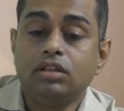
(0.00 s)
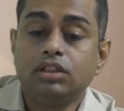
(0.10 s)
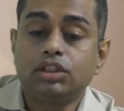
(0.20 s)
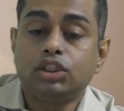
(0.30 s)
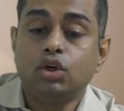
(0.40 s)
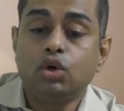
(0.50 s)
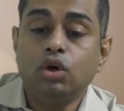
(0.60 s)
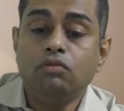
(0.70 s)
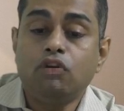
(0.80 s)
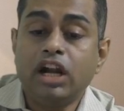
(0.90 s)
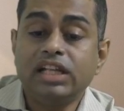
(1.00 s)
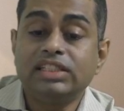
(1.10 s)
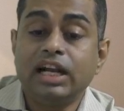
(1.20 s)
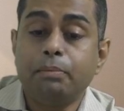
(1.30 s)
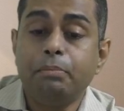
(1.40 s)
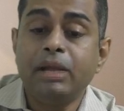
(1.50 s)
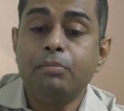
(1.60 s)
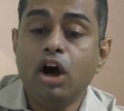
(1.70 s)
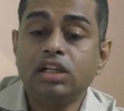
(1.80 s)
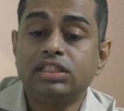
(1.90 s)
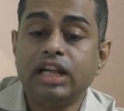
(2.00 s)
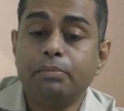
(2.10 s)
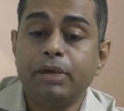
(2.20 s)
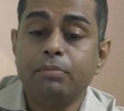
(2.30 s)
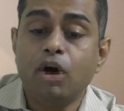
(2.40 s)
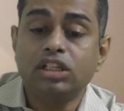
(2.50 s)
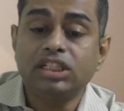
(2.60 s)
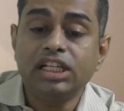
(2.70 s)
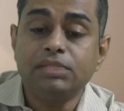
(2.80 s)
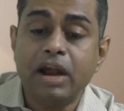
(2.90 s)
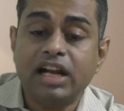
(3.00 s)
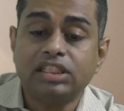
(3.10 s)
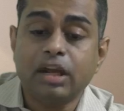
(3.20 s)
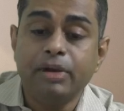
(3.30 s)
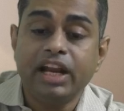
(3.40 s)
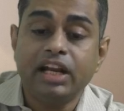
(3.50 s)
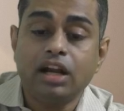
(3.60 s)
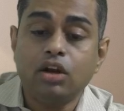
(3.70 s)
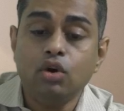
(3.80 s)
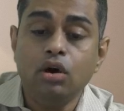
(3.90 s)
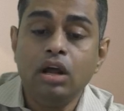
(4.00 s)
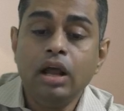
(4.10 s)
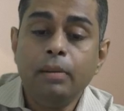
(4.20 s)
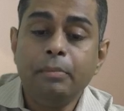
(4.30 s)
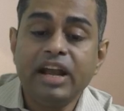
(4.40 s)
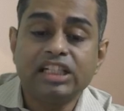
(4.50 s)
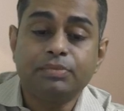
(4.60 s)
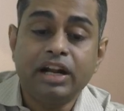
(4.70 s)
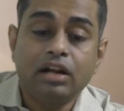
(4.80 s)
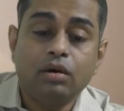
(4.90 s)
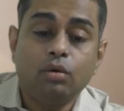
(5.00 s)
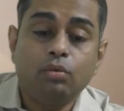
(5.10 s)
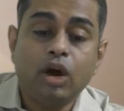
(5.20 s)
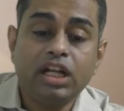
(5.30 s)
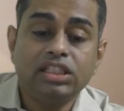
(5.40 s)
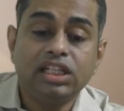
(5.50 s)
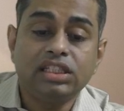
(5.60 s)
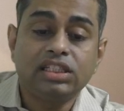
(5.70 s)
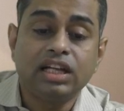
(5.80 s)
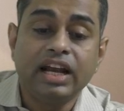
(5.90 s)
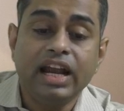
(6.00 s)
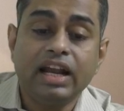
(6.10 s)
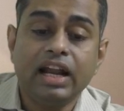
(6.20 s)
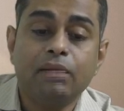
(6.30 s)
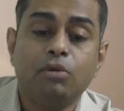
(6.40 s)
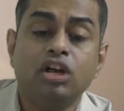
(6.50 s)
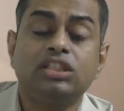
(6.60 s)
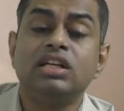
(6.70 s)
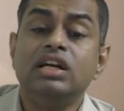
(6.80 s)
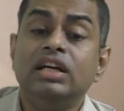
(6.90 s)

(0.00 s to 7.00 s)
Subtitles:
So what is that big box? That big box is matters communicated to management. What is this green color box?